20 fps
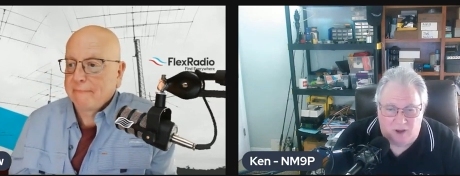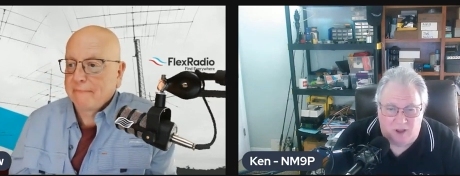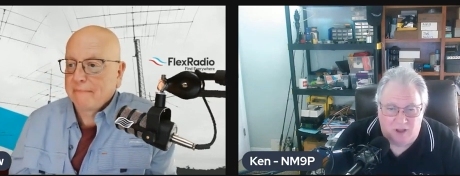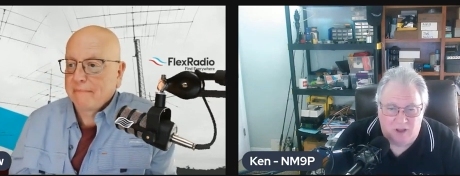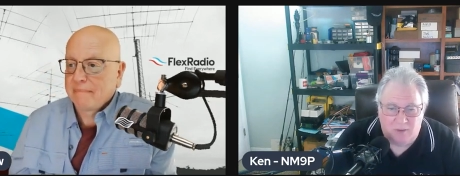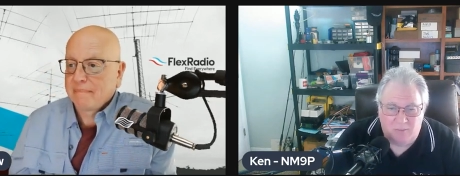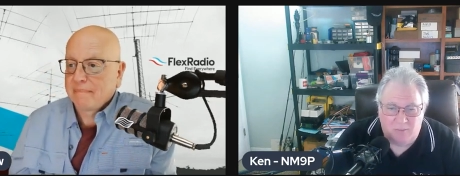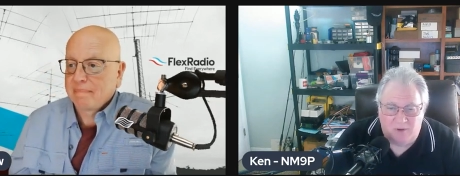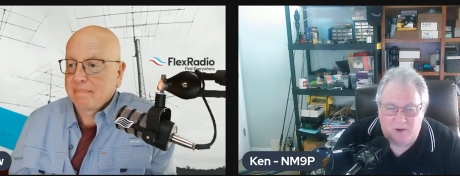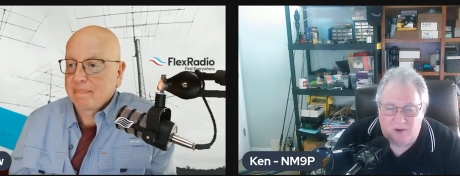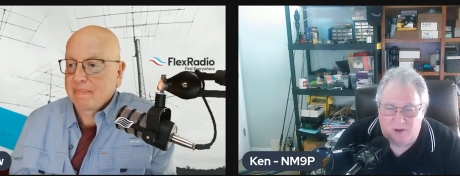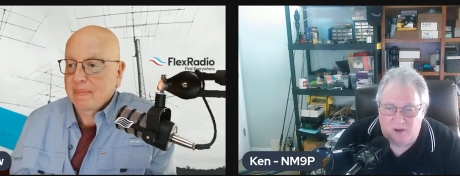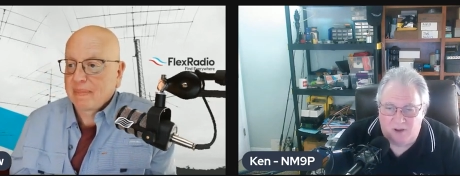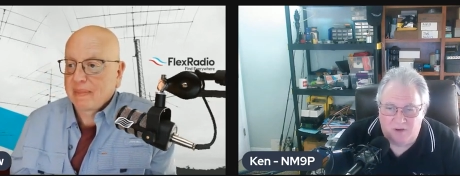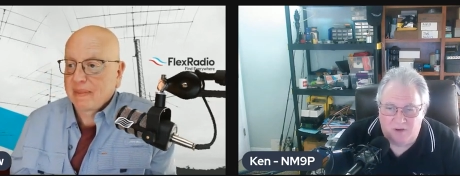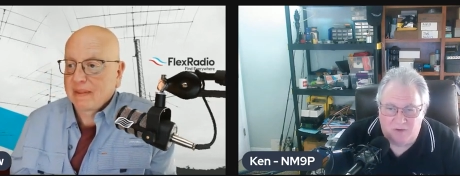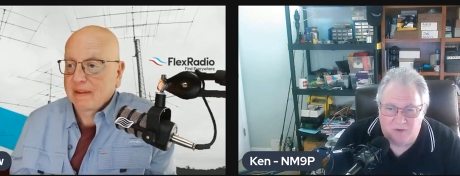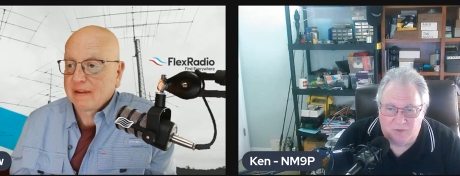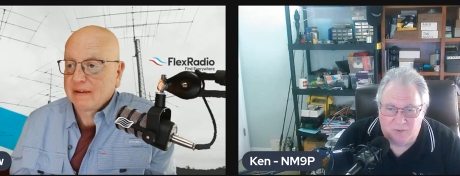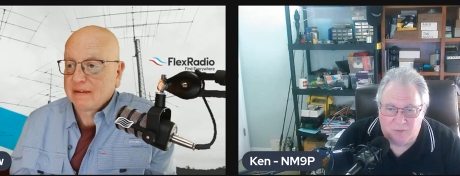Speaker 1: column
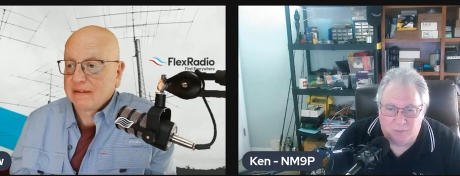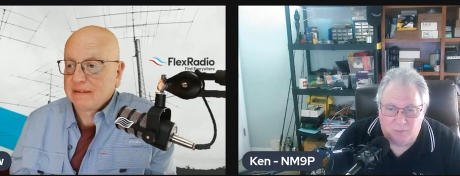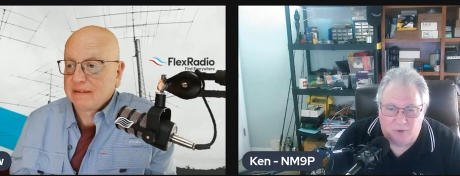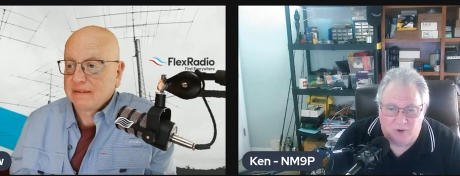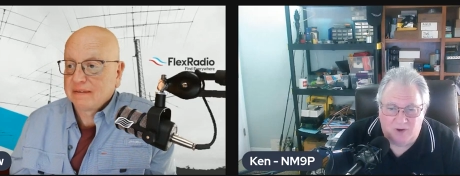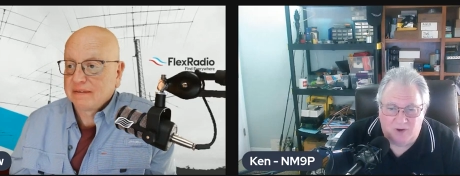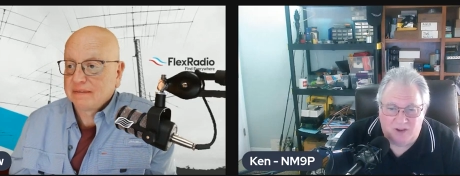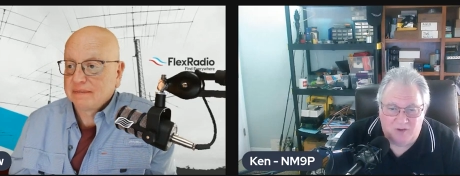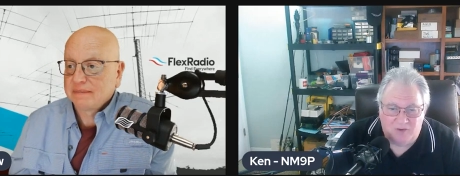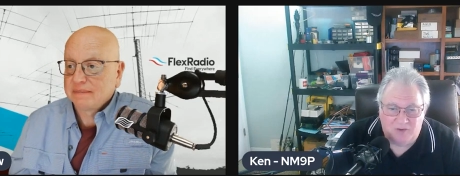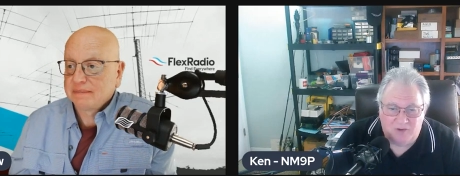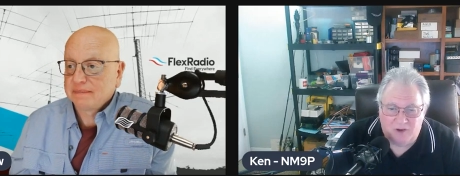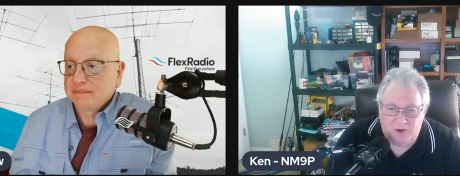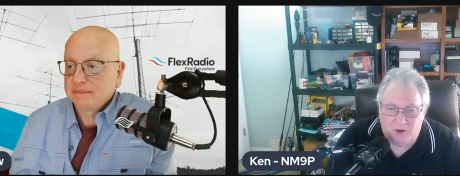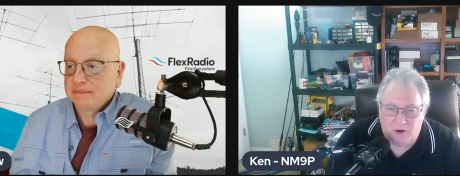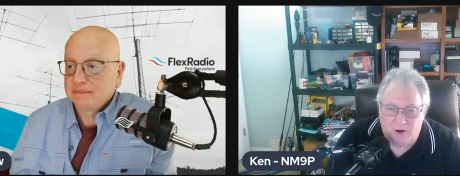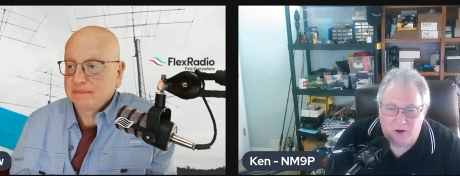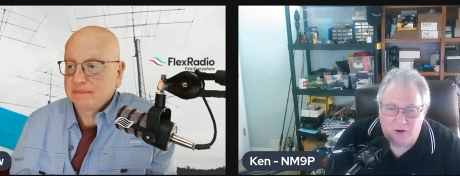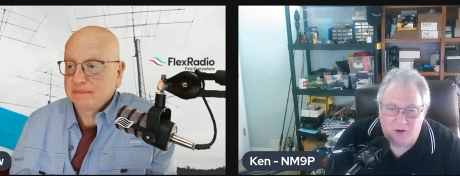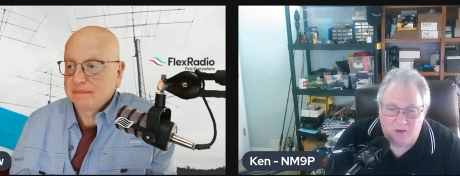on
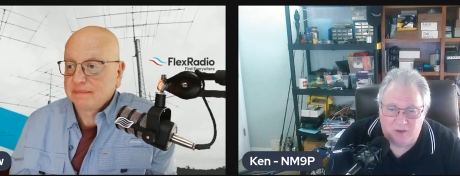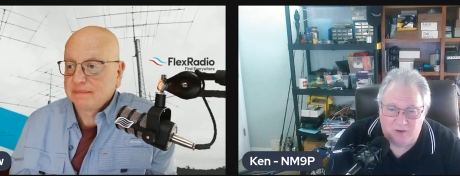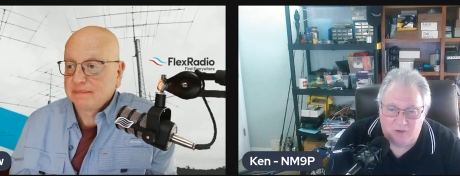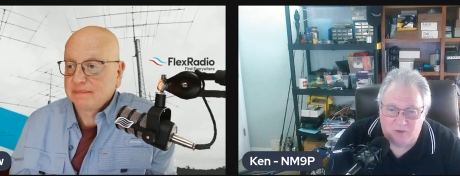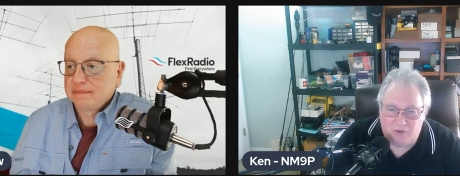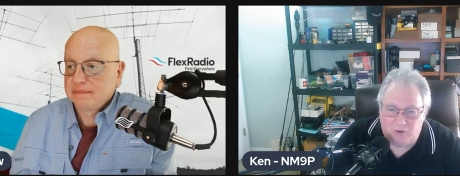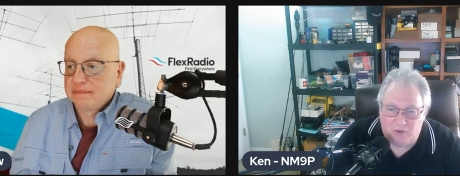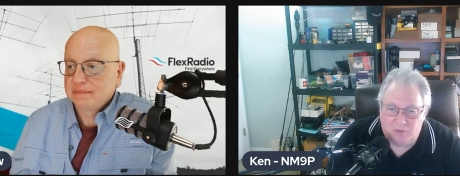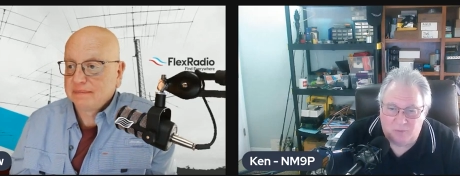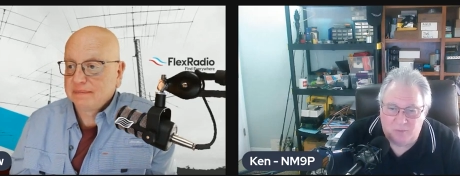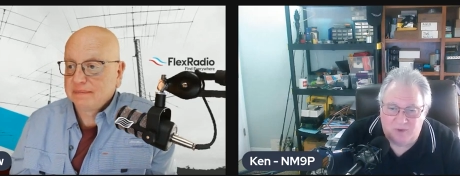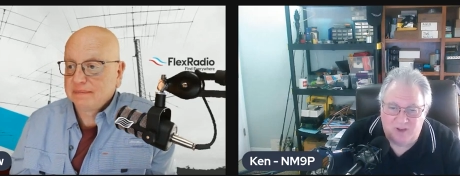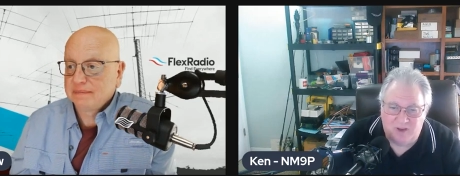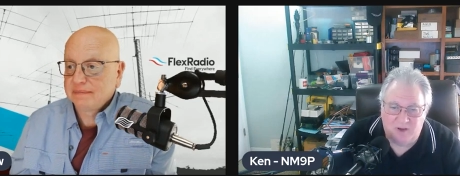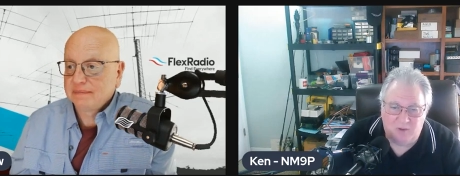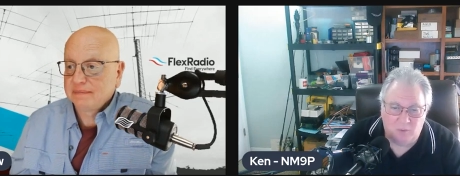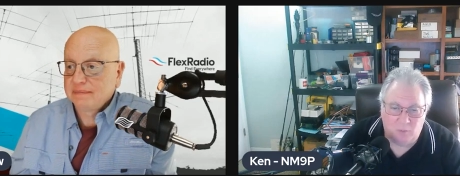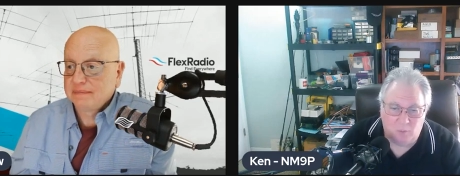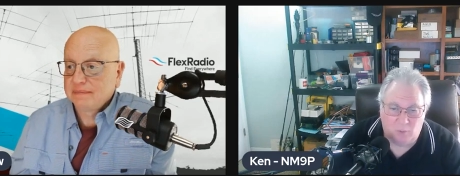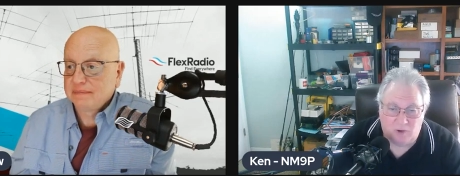SmartSDR that shows
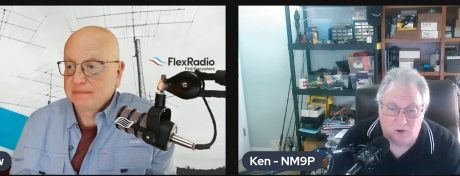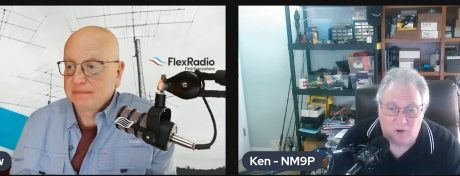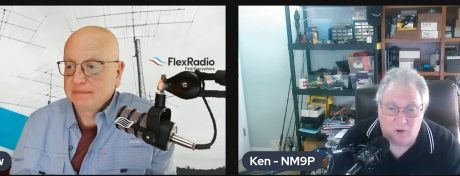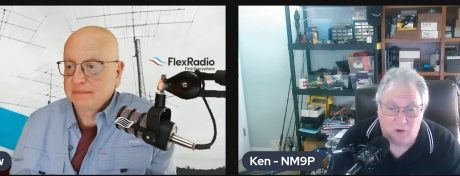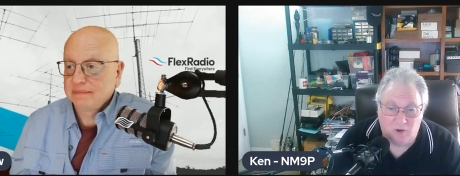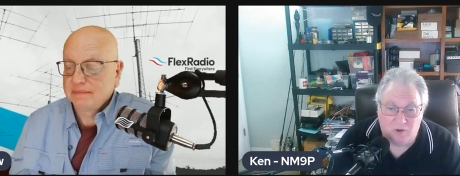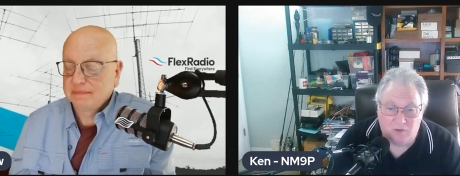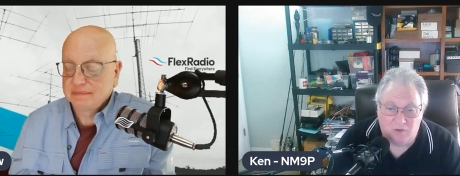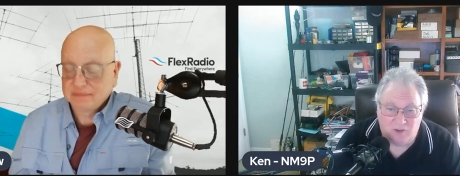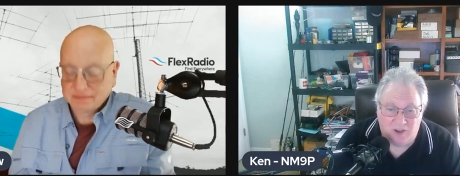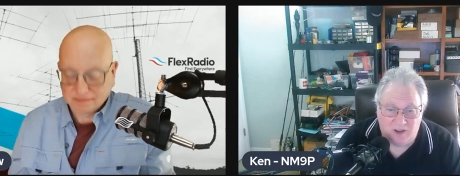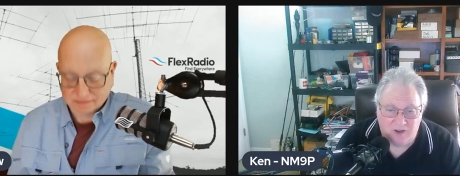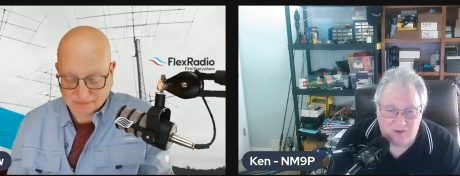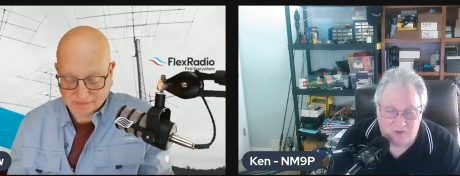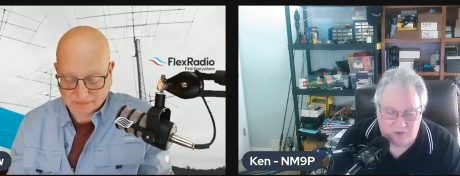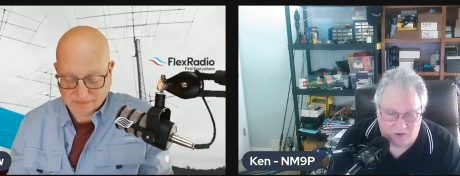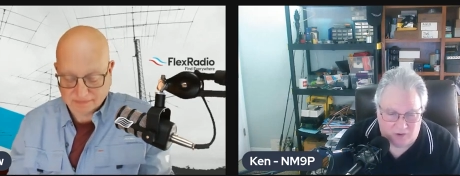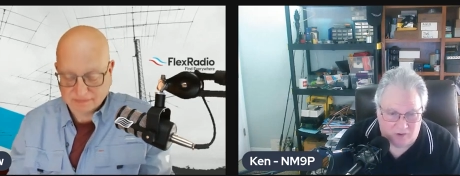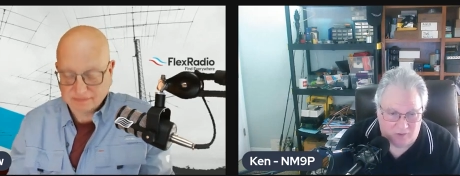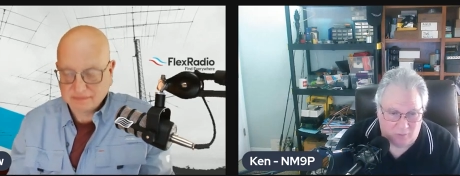me where all your
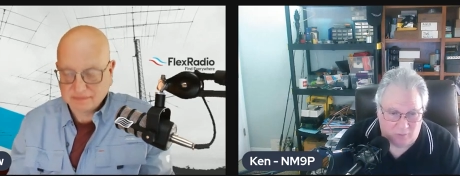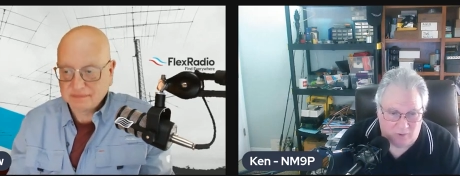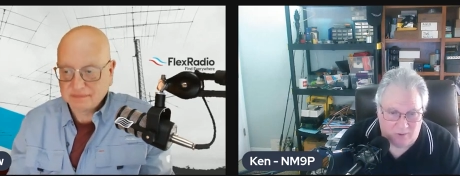settings are,